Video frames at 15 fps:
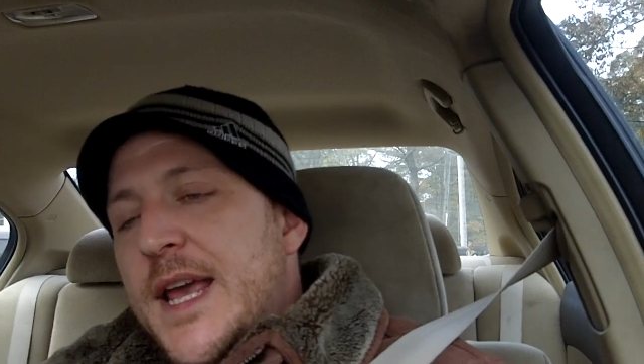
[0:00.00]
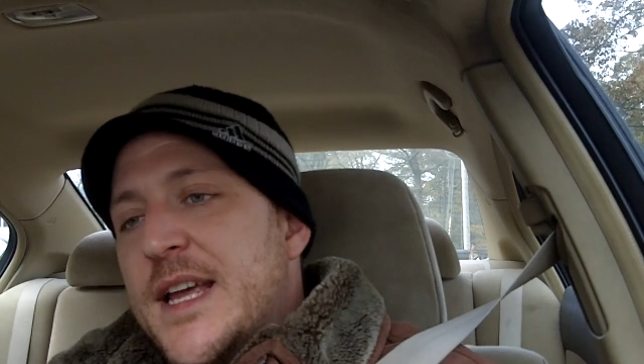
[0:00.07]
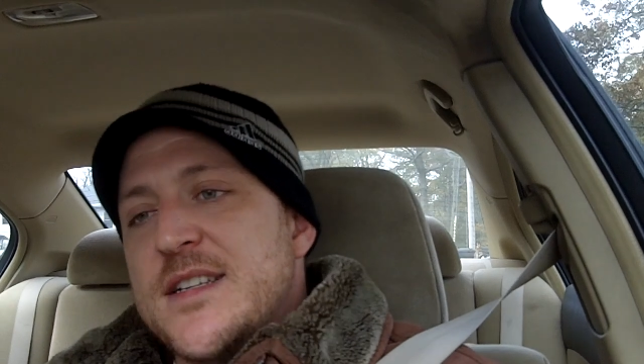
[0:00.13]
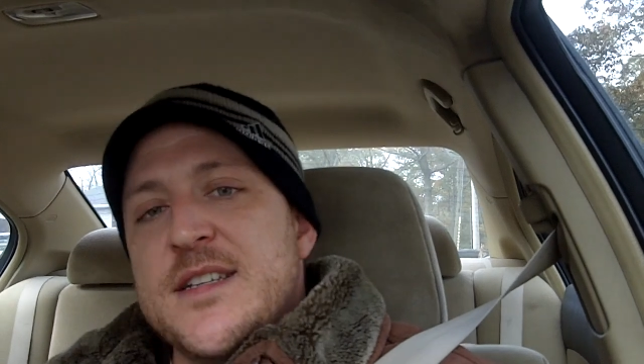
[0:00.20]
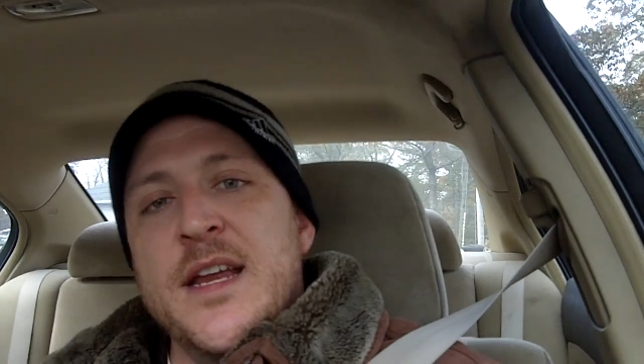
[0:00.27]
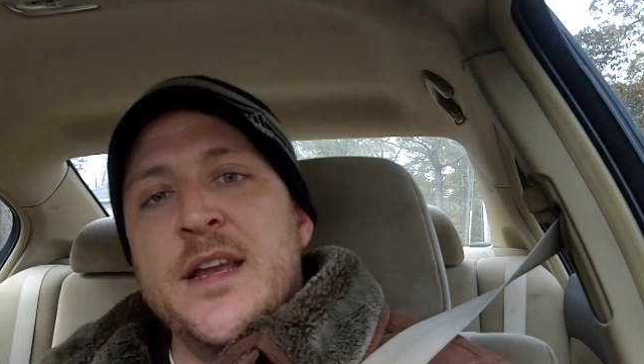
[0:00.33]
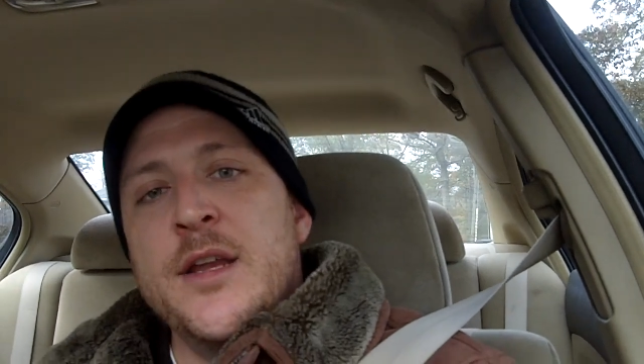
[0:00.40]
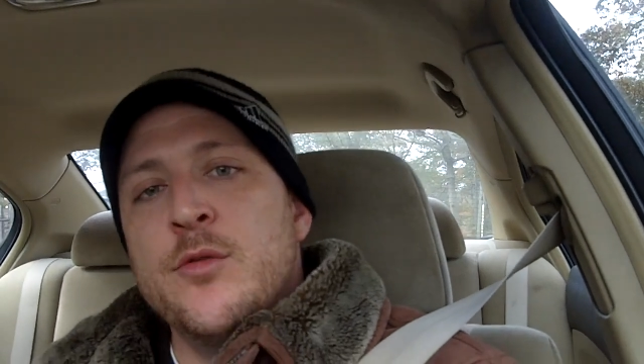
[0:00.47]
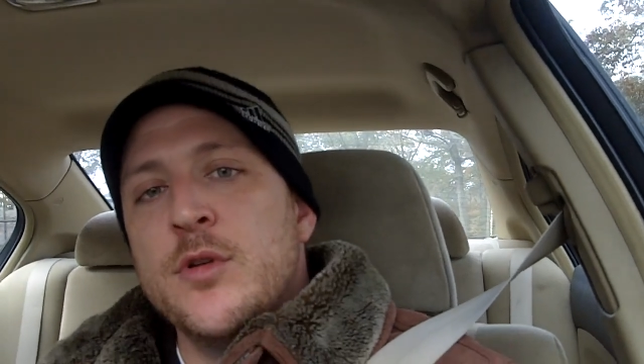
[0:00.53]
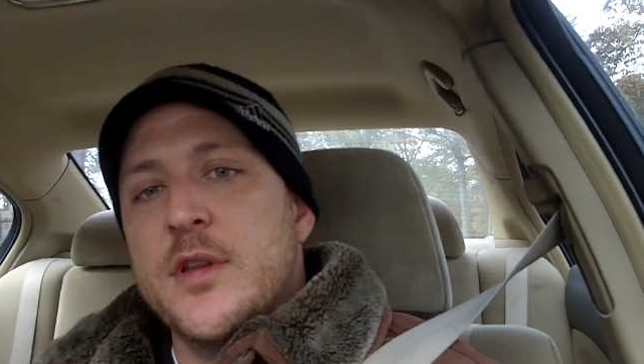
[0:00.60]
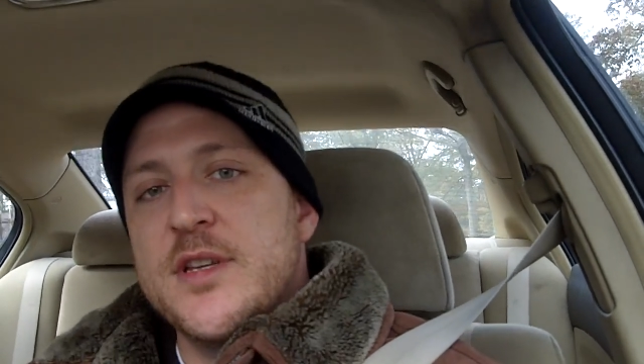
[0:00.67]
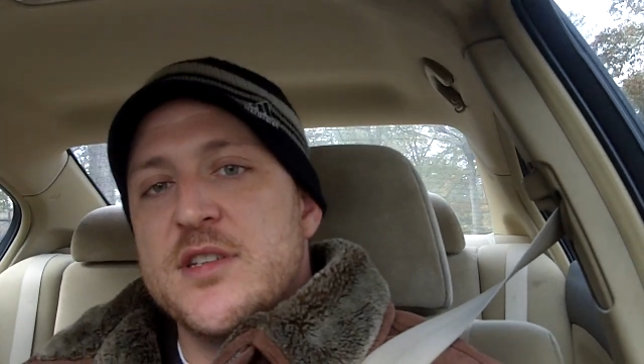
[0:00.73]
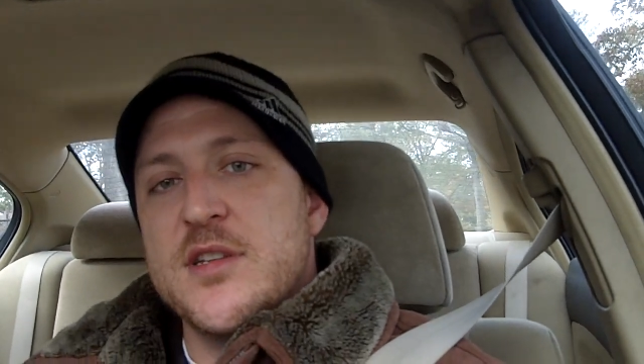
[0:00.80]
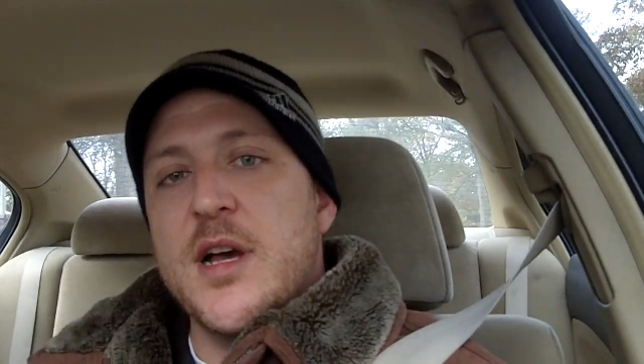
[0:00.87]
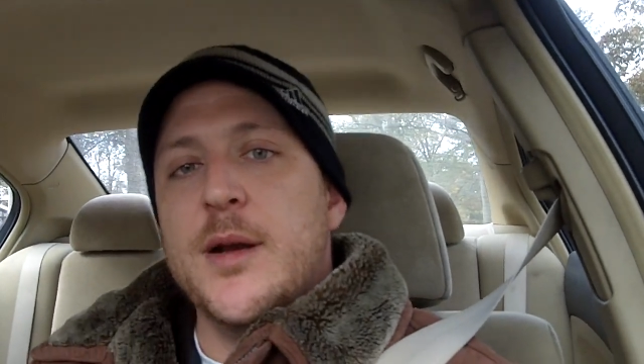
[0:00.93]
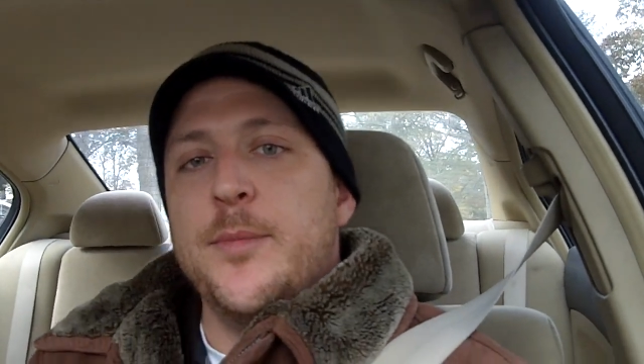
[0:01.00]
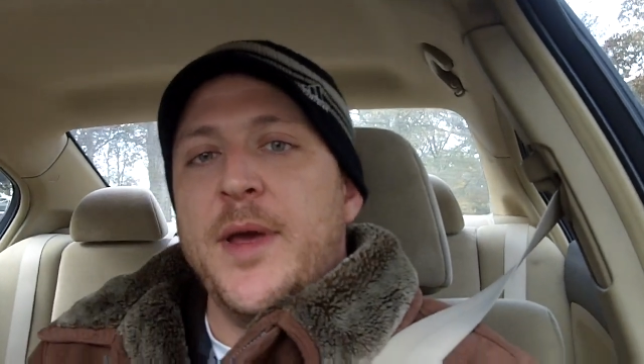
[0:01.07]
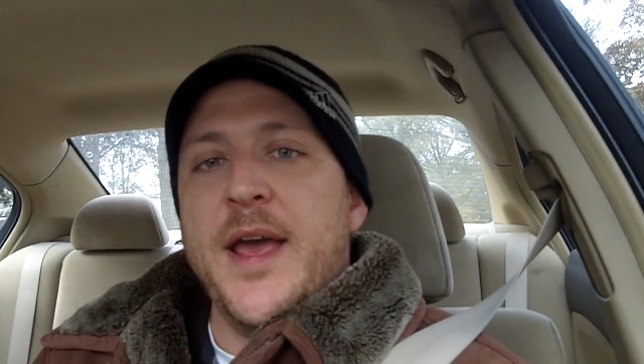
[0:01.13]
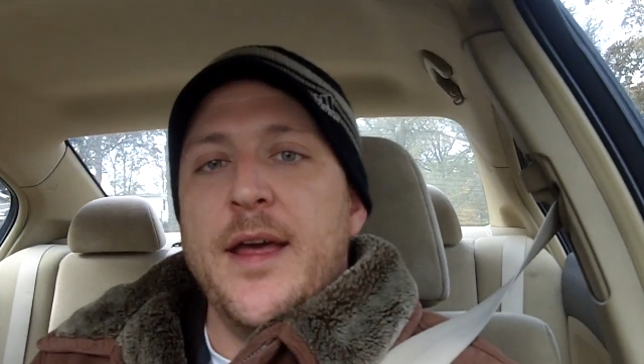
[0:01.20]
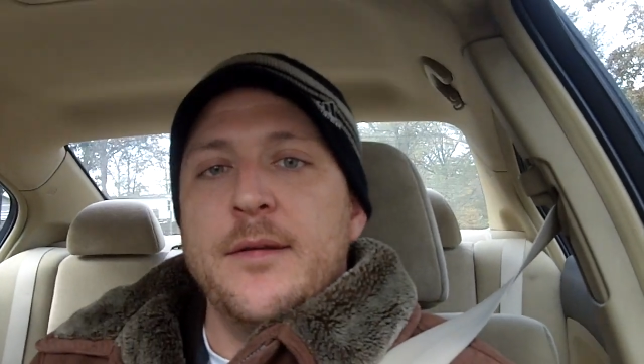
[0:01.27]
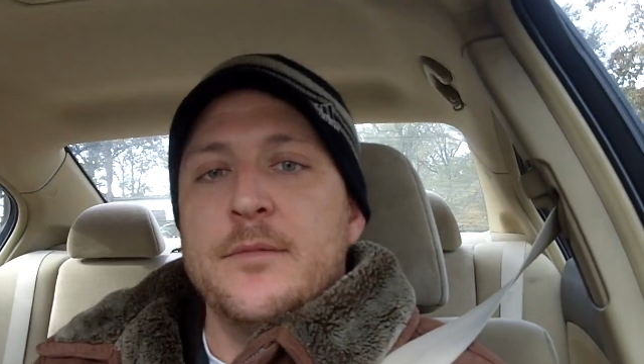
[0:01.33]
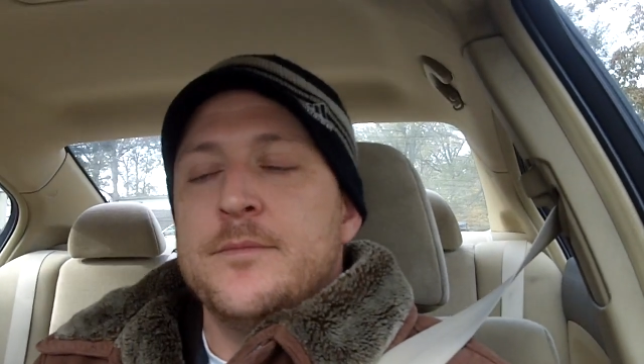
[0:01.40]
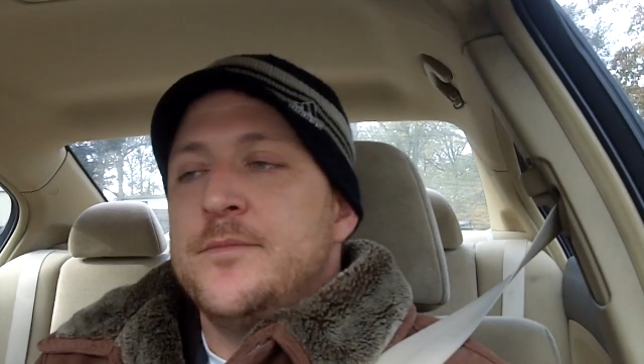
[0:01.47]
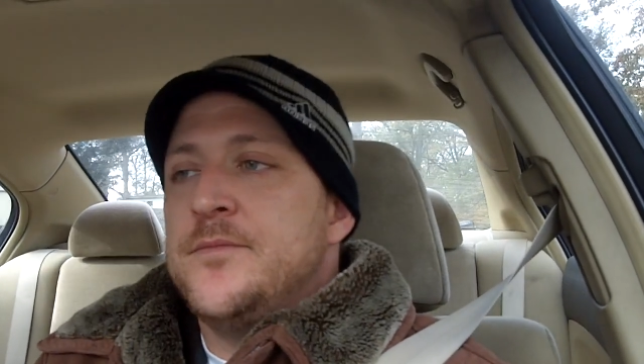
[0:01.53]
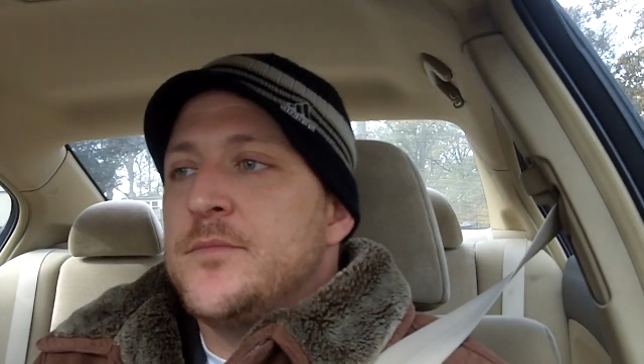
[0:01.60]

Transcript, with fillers: yeah sandy really sucked bad